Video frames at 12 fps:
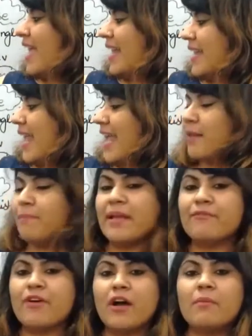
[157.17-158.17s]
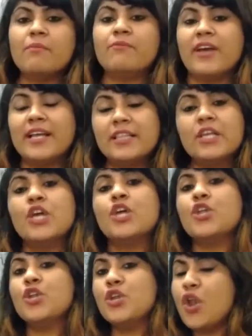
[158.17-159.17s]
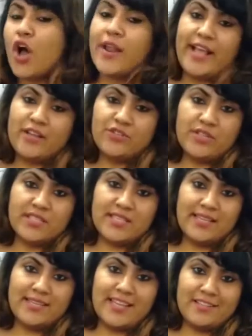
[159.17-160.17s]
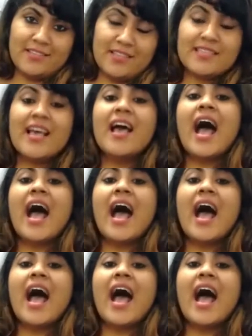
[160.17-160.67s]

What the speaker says: and helping verb with non-action sentences.